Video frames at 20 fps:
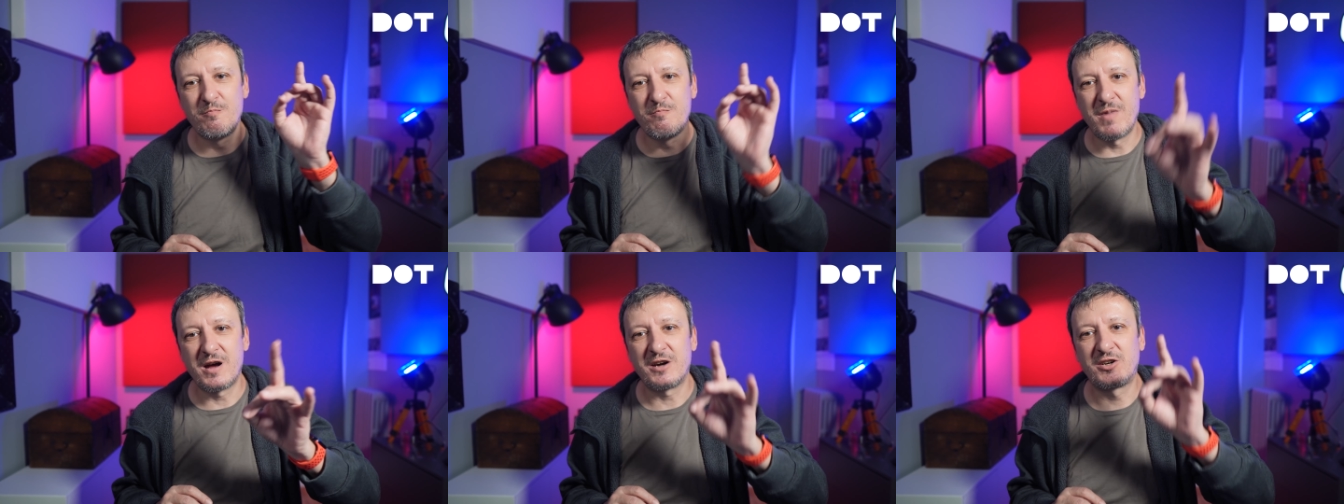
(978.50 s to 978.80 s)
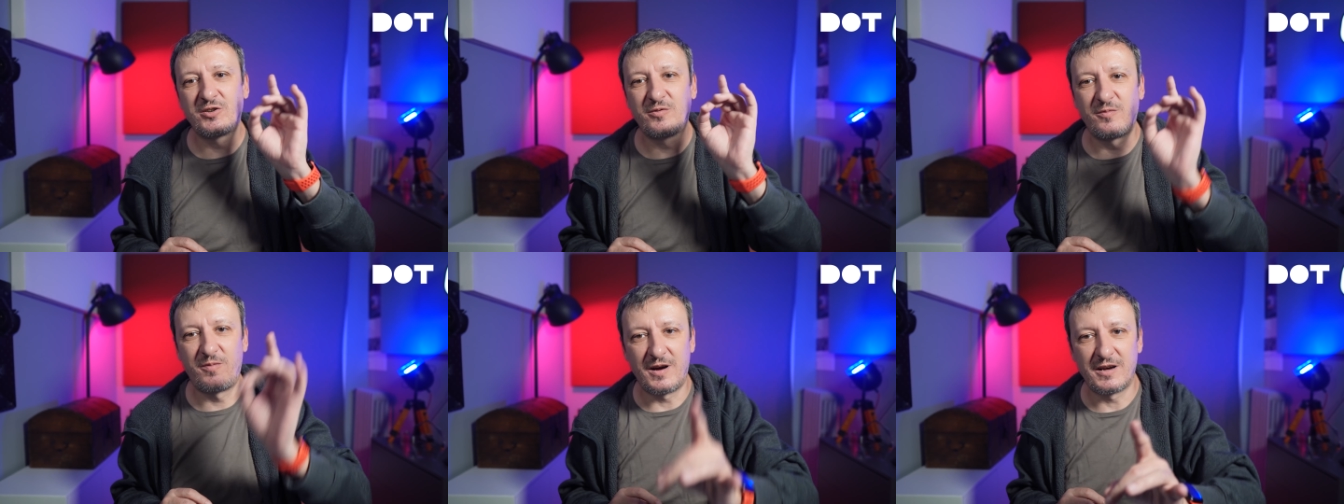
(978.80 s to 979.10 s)

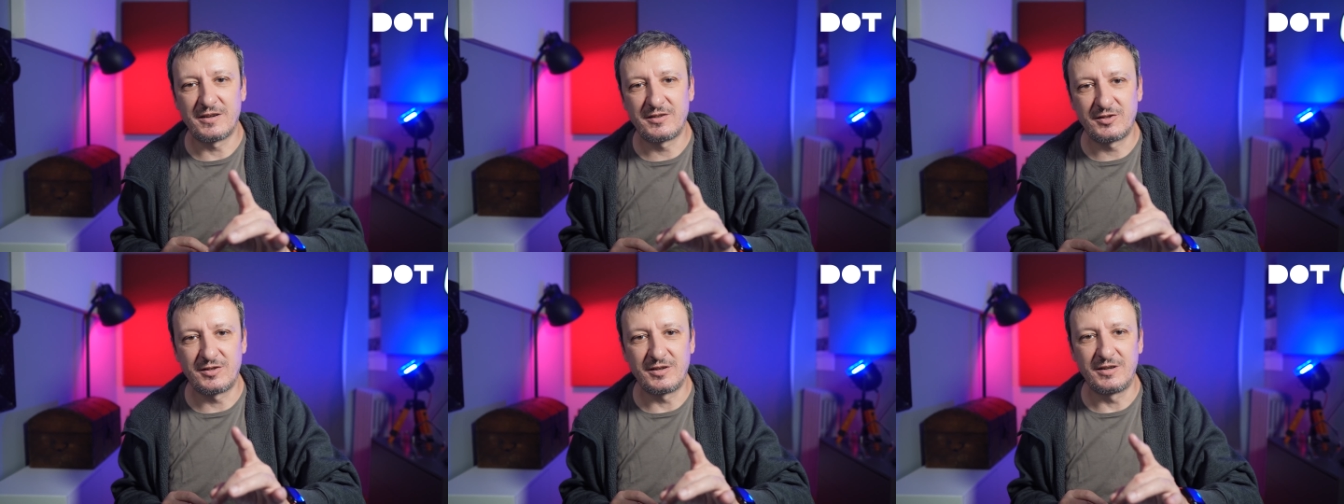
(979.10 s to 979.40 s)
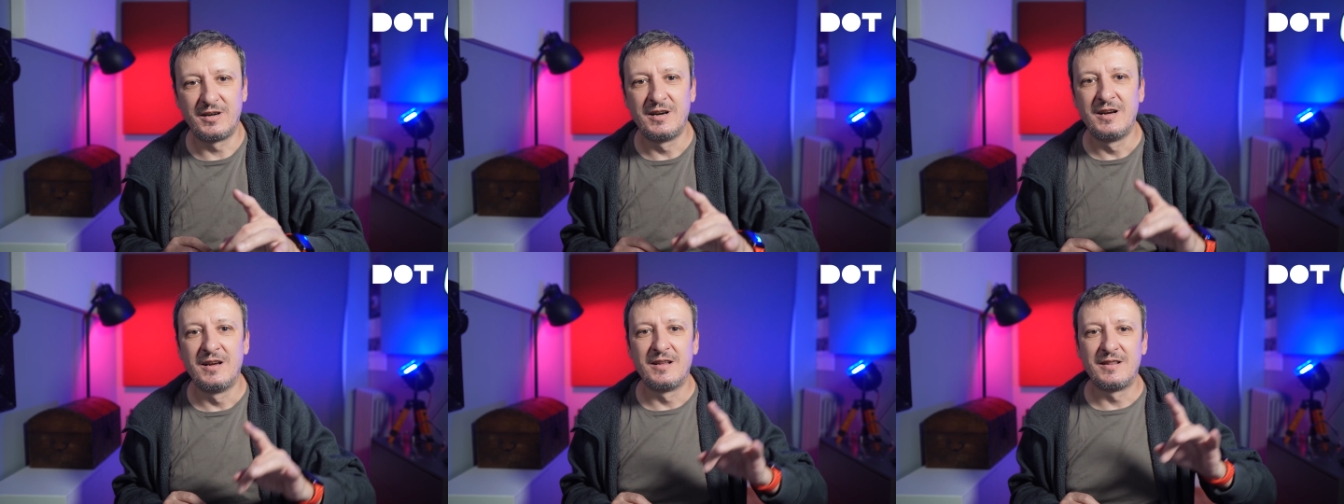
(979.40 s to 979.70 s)
much
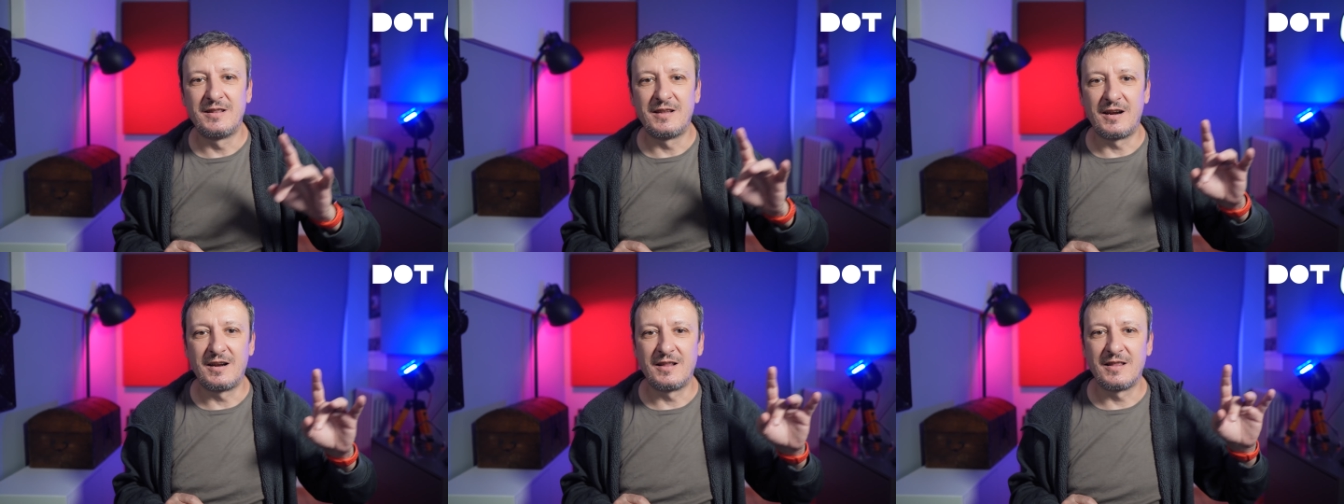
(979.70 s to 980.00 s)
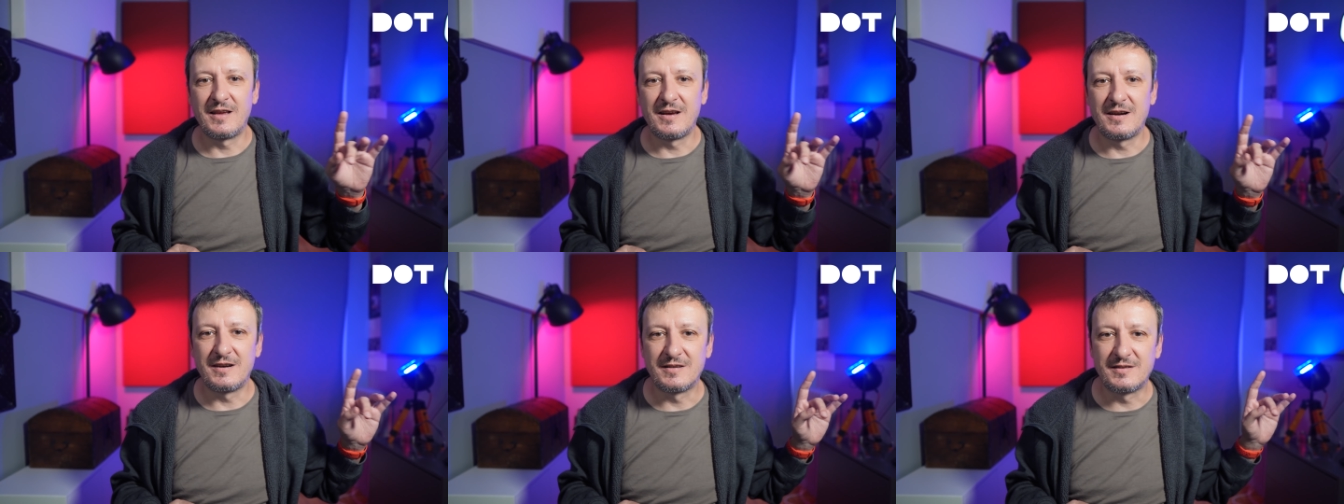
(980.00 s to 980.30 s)
faster
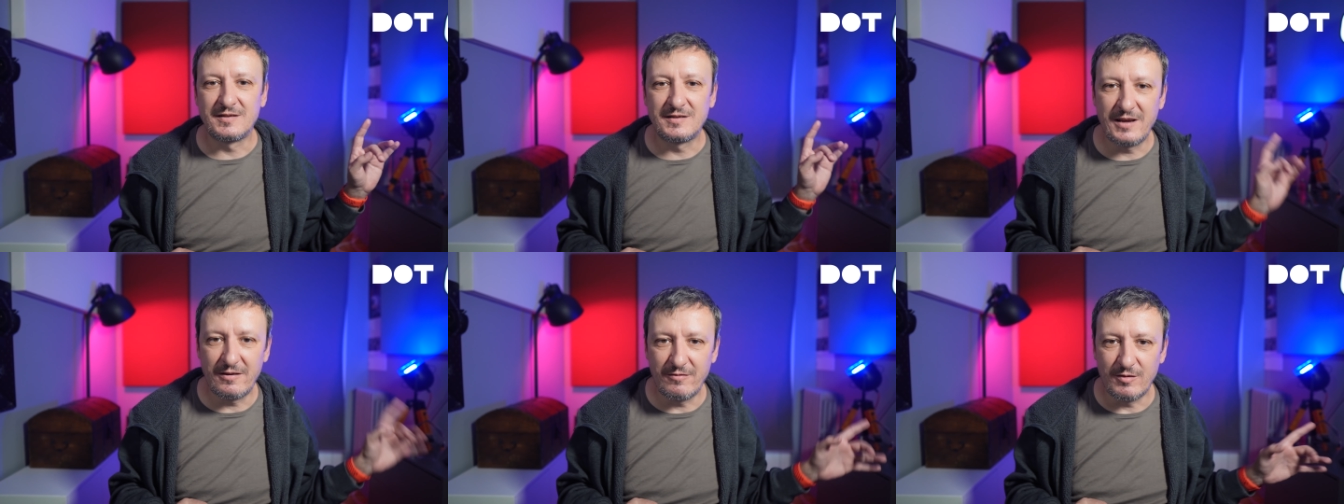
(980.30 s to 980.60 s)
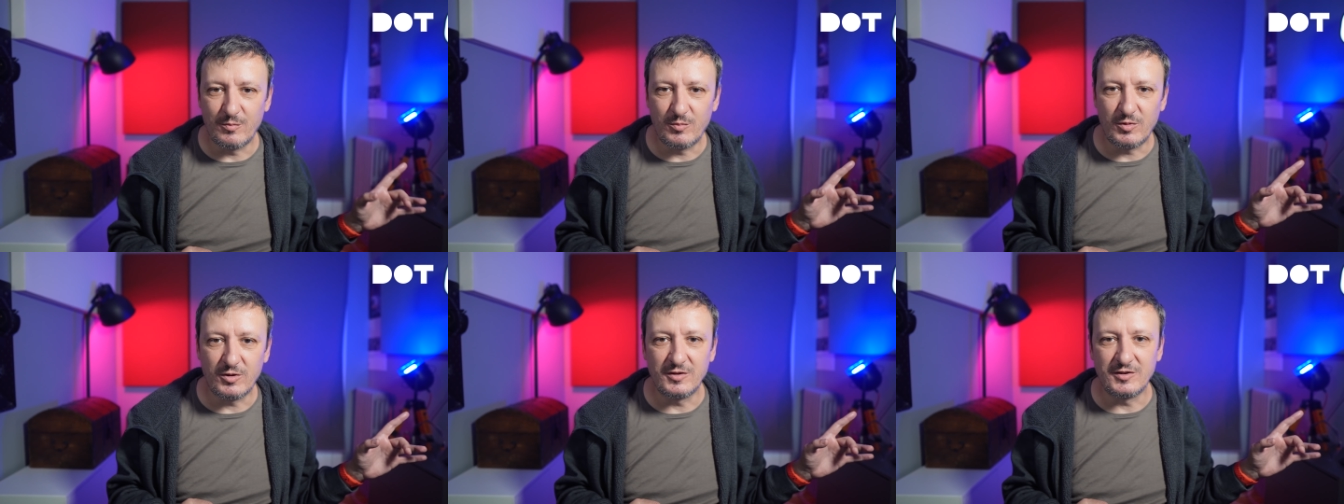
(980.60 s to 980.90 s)
than layer
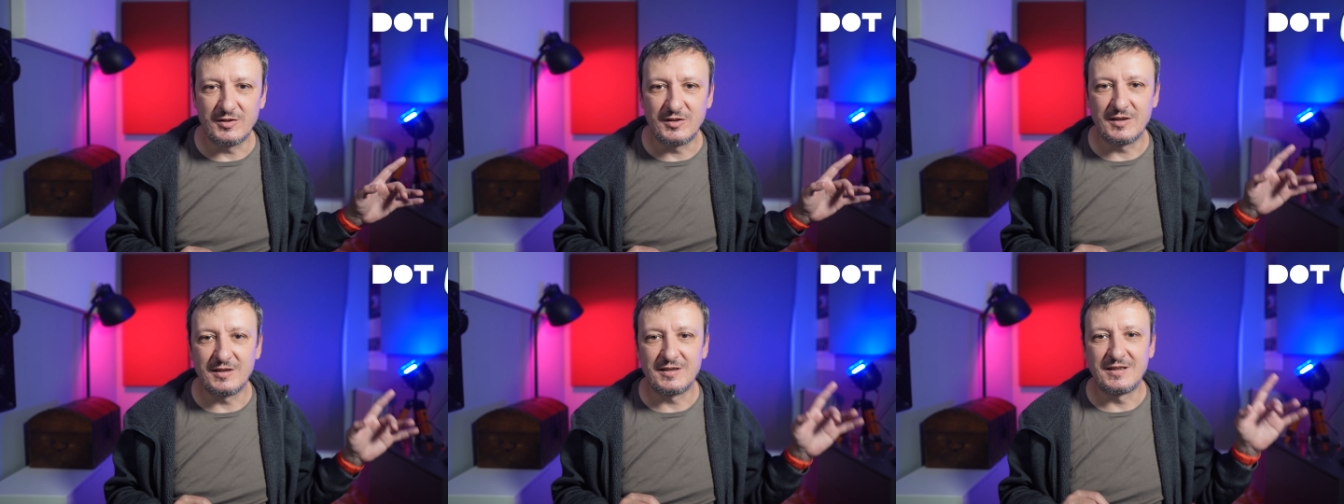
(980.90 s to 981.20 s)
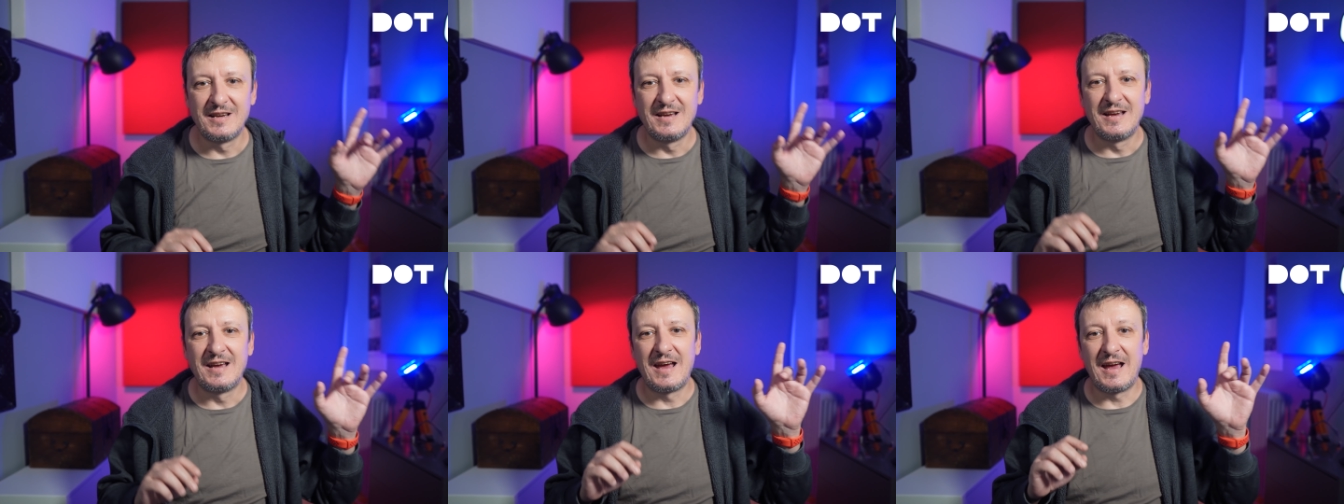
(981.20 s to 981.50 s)
7 policies